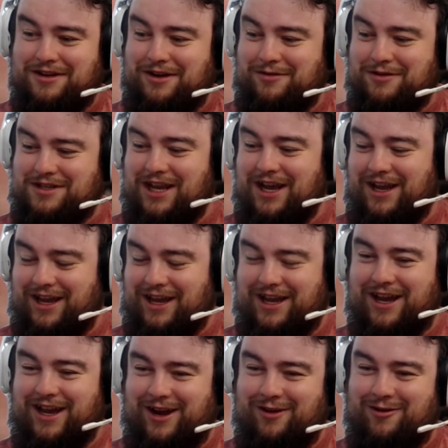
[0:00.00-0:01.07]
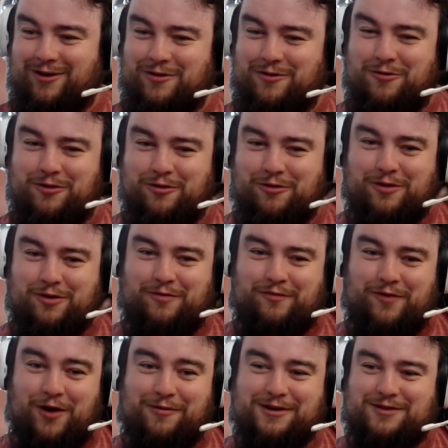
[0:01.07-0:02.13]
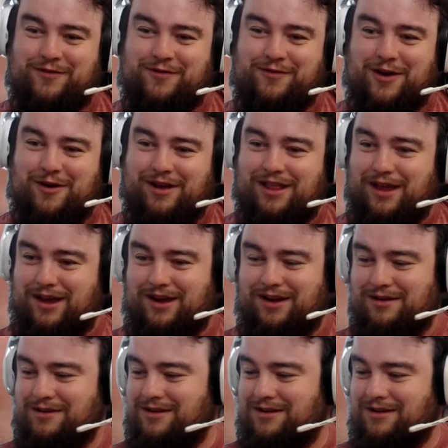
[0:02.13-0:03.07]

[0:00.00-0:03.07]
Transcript: It was like we were almost very late.